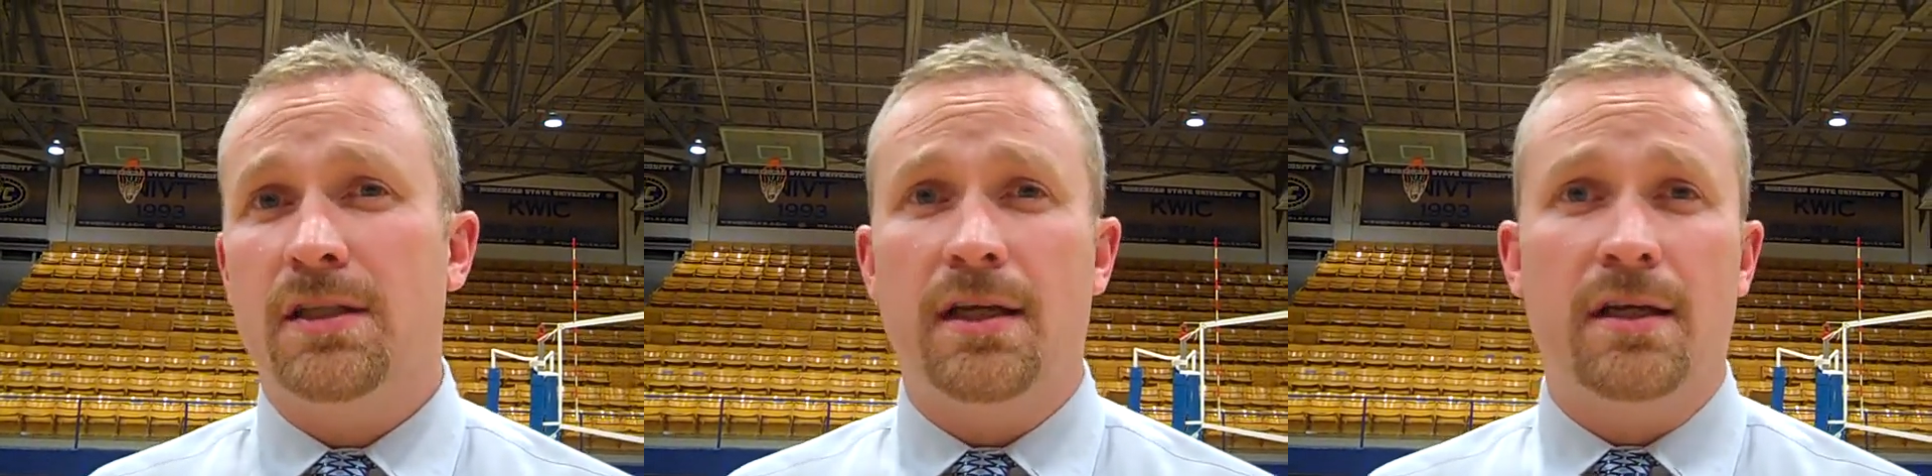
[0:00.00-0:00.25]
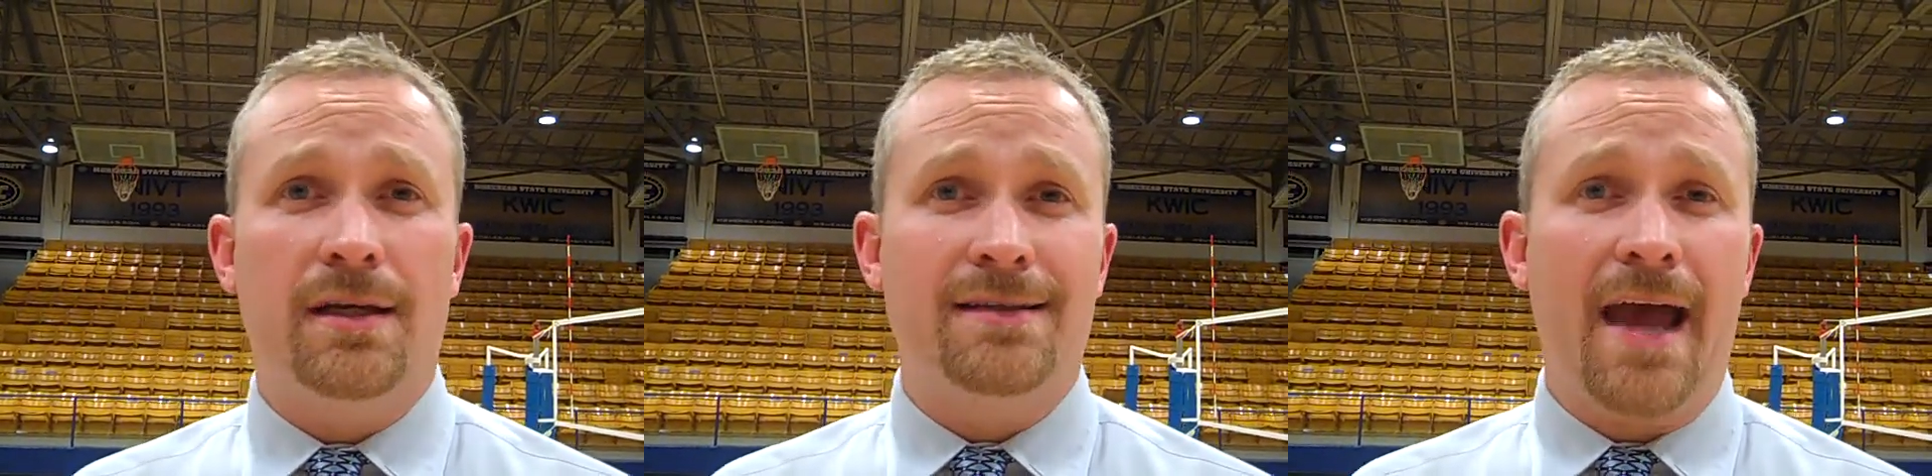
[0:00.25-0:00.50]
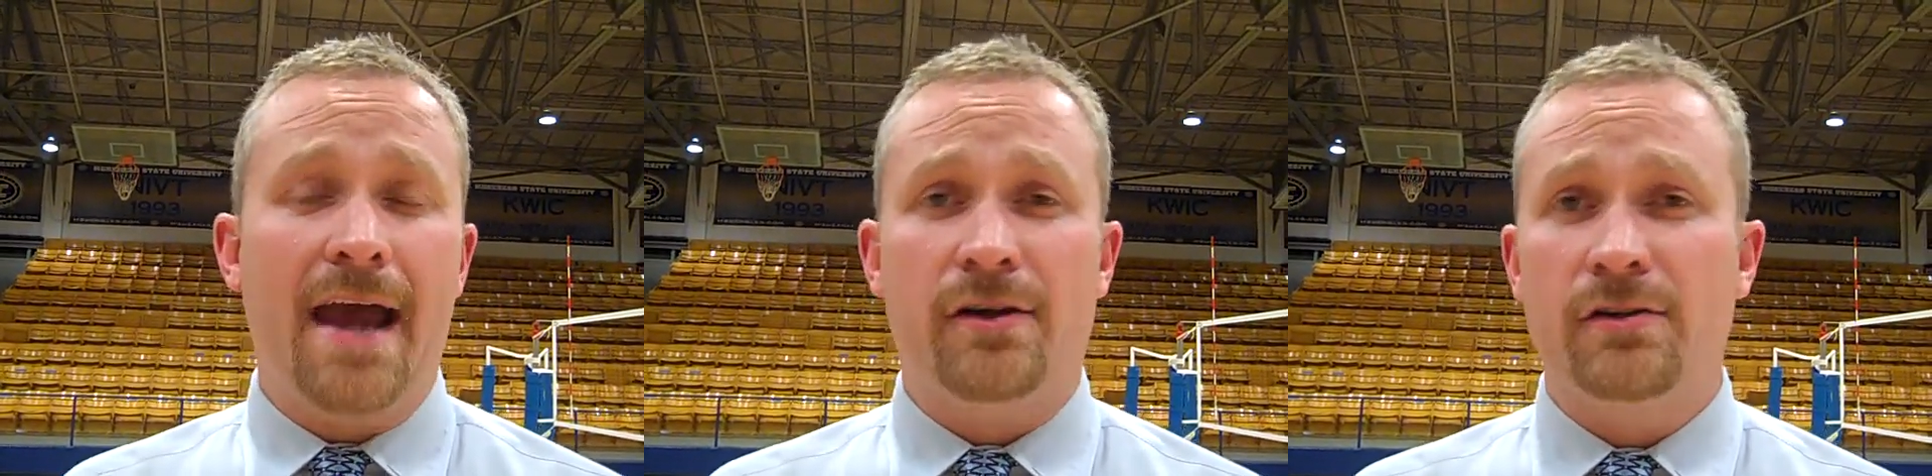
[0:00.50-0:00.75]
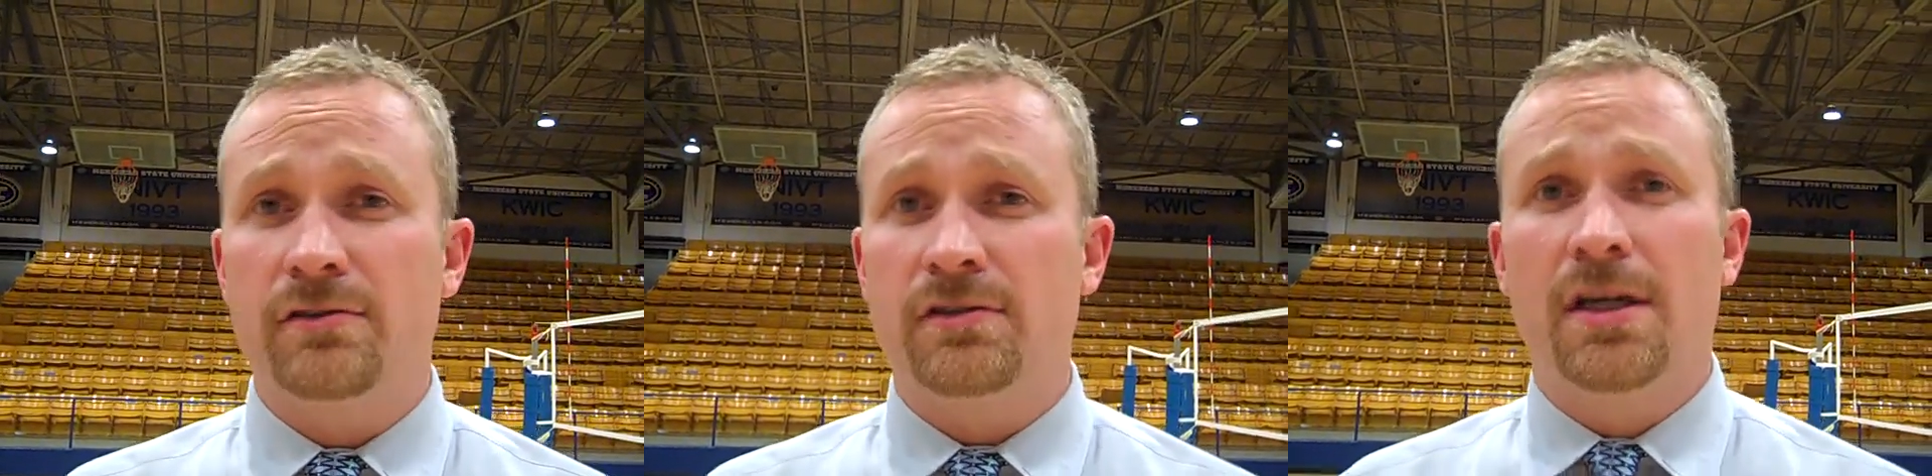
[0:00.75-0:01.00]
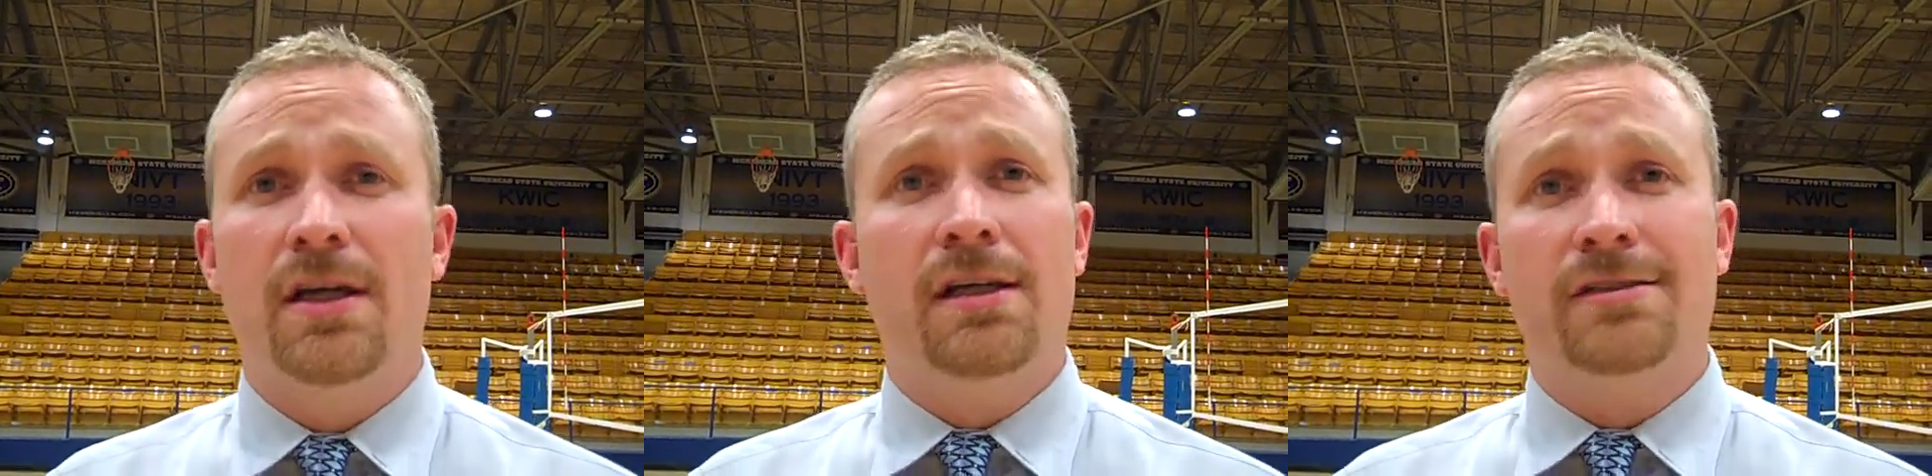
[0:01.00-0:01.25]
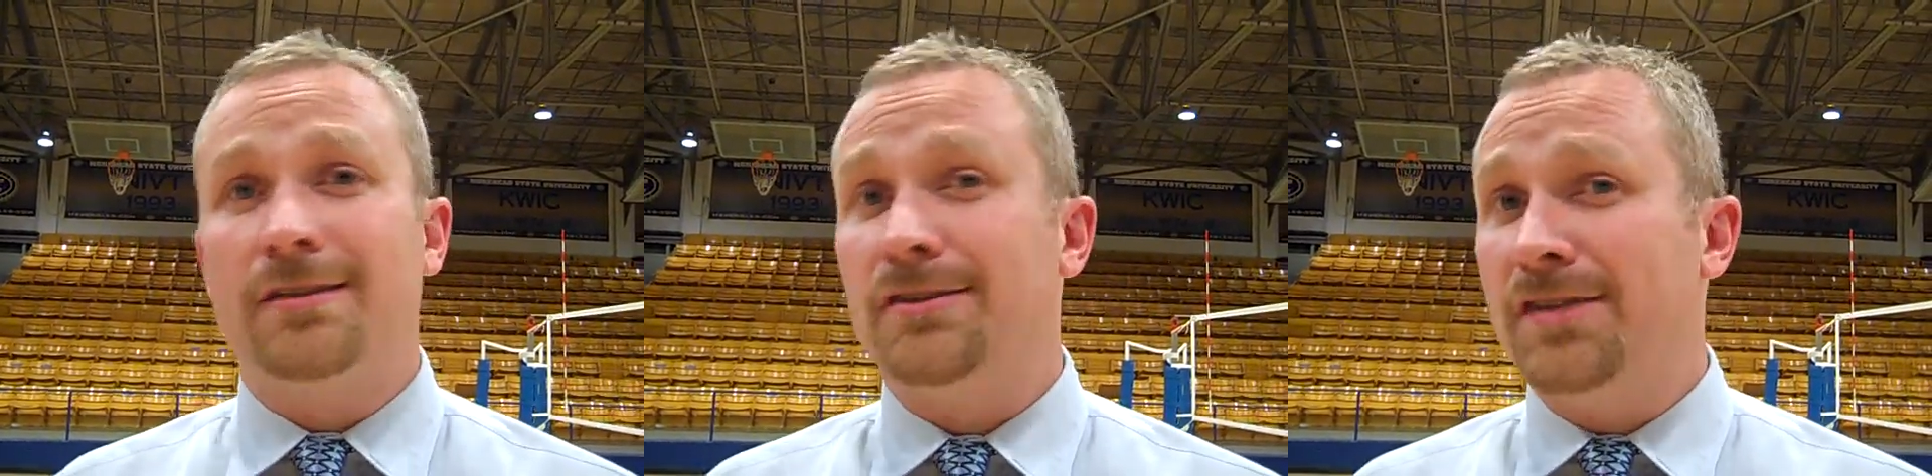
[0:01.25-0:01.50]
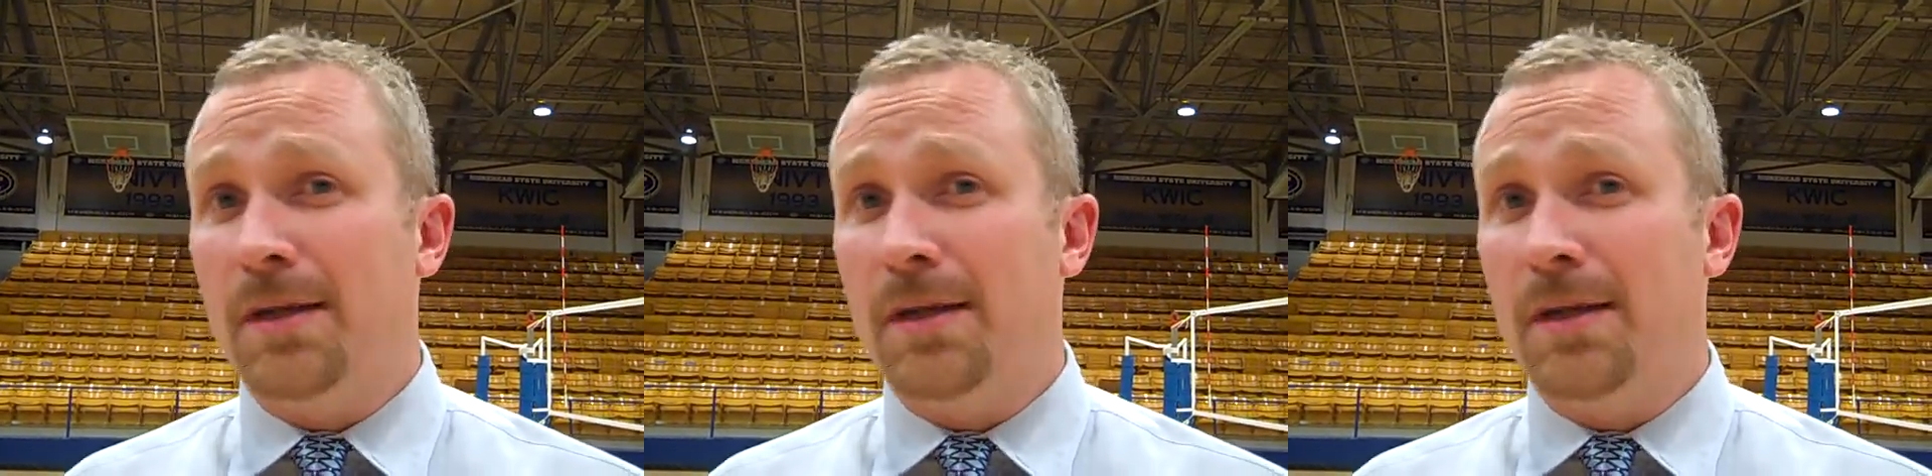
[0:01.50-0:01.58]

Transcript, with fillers: And then attackers such